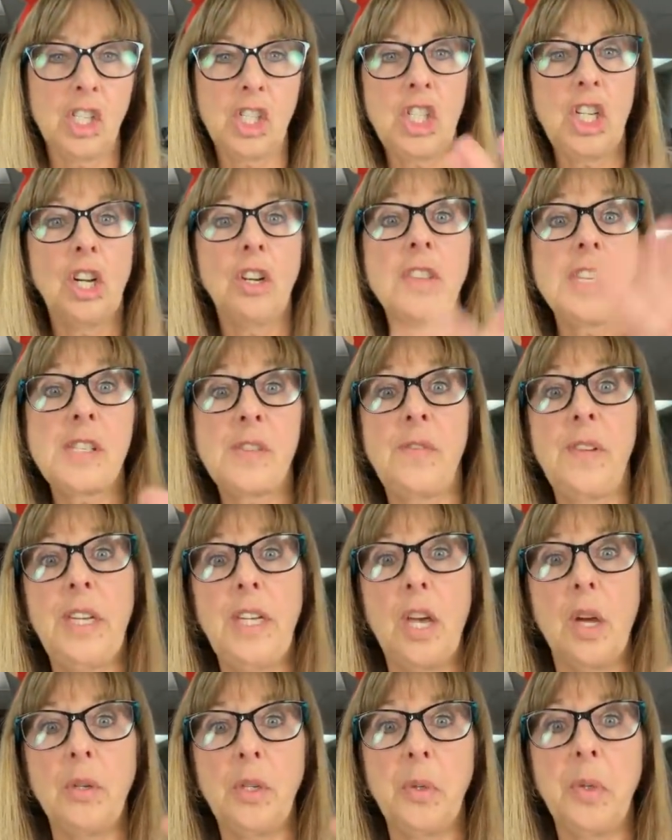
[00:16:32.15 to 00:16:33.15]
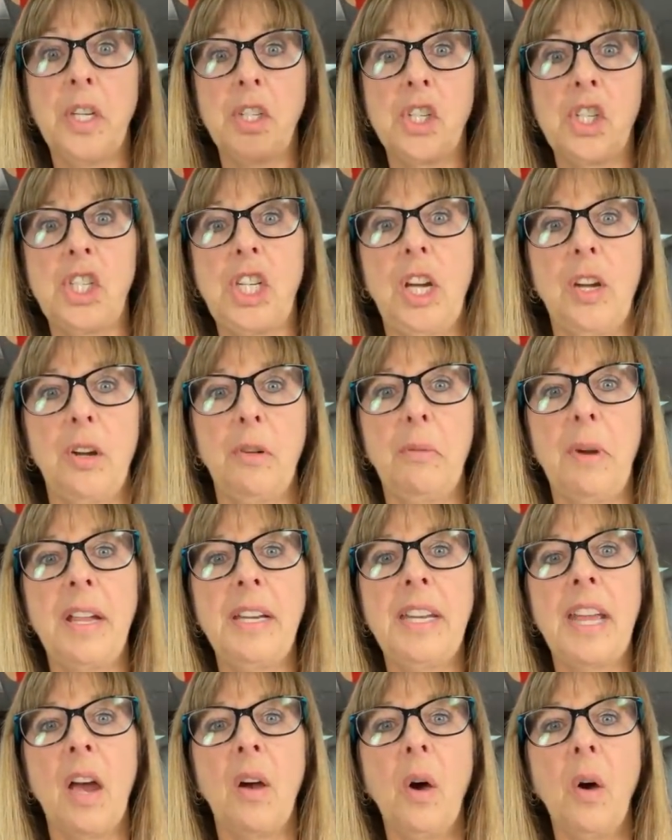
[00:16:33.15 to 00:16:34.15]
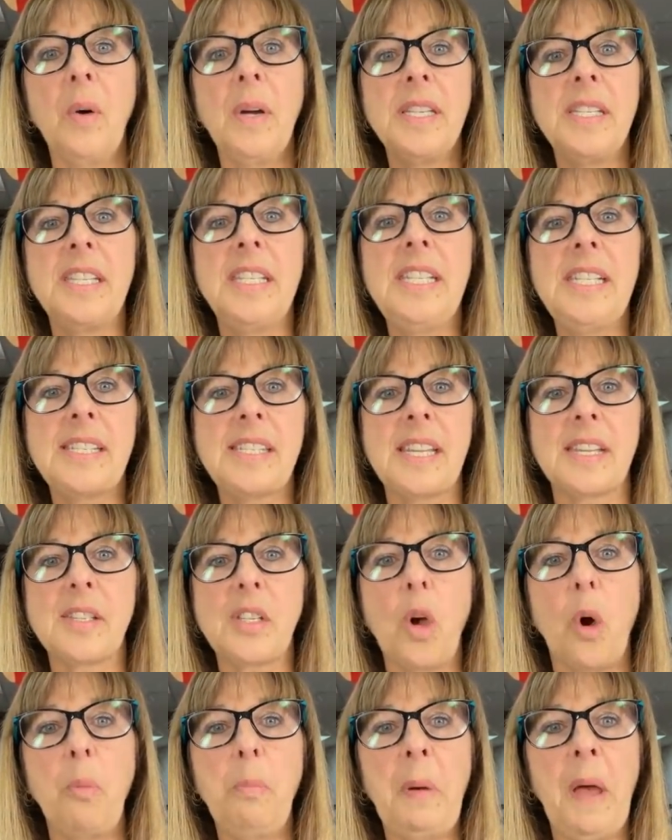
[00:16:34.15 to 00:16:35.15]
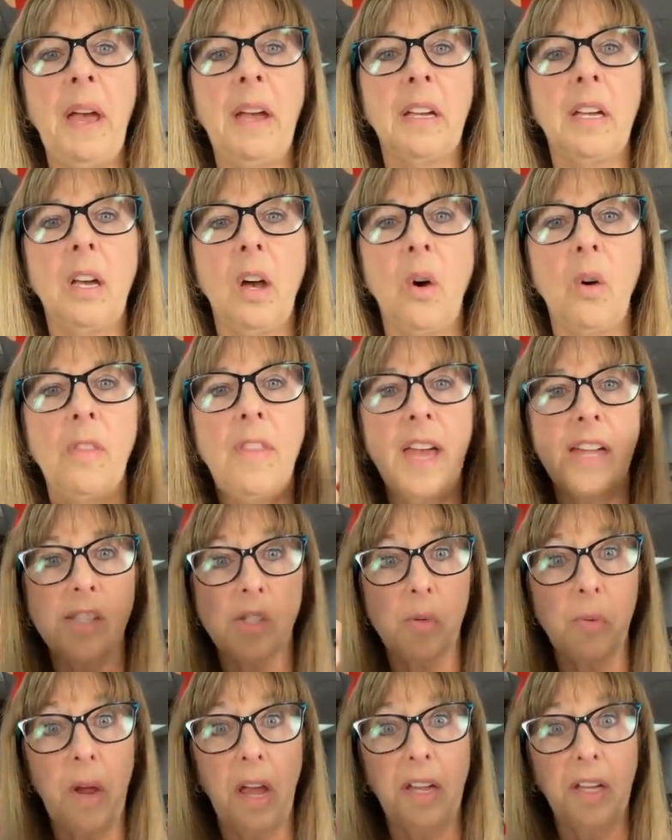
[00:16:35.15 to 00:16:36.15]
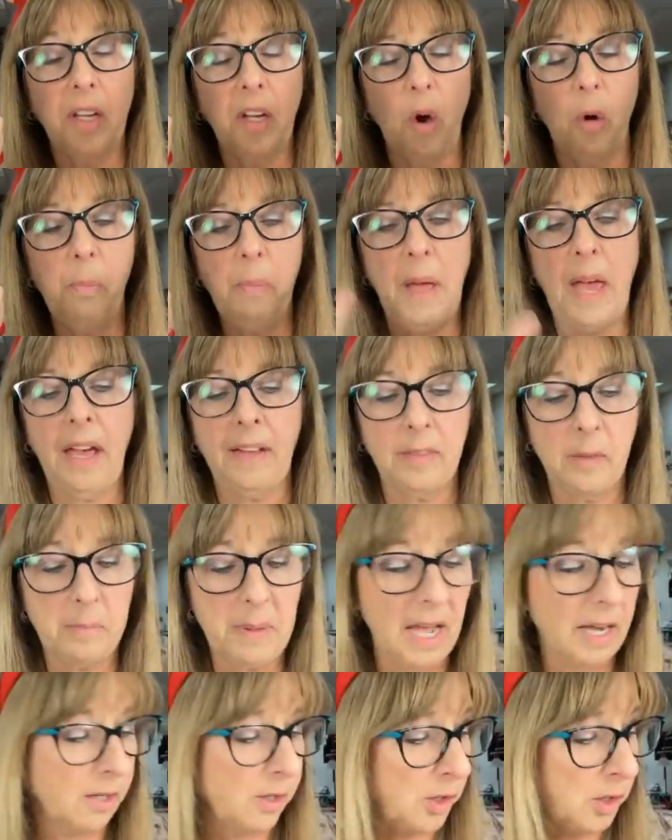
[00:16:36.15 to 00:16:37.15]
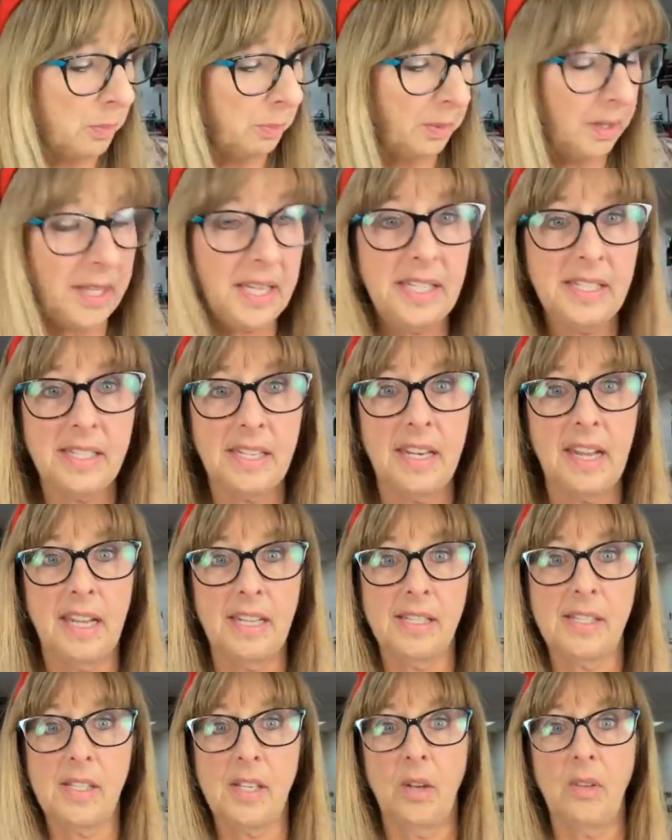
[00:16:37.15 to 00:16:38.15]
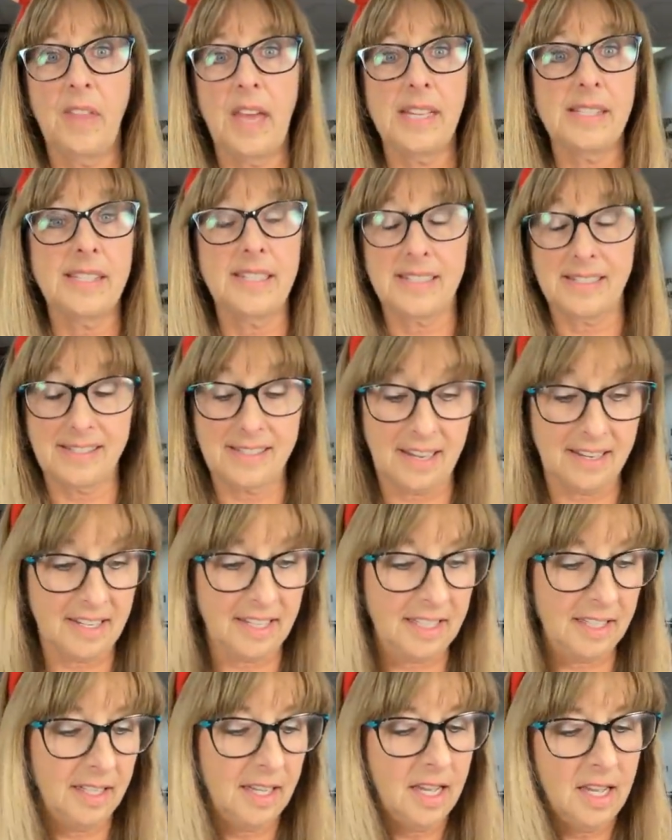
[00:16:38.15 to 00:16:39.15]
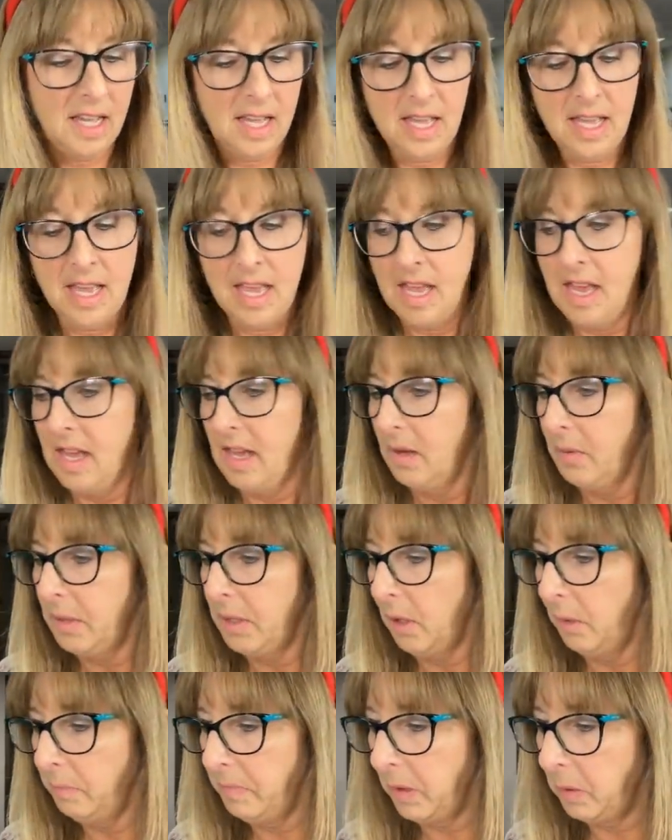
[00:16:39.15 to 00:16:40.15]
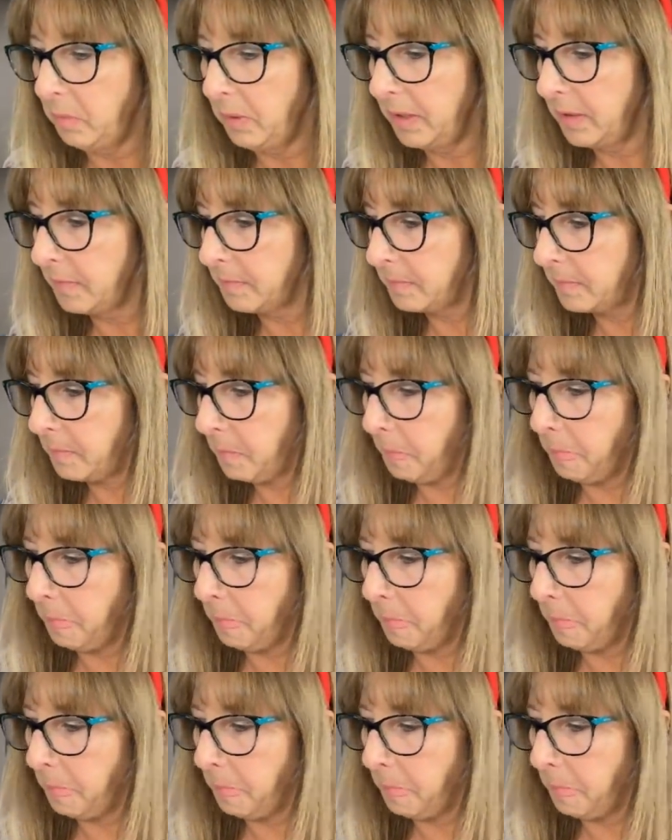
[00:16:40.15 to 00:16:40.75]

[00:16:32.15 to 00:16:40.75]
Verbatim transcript: Share this video. You can share it right now. Oh, and Denise says, go Pack, go. That's right. Go Pack. The Packers are playing tonight, so that's exciting. We hope they win.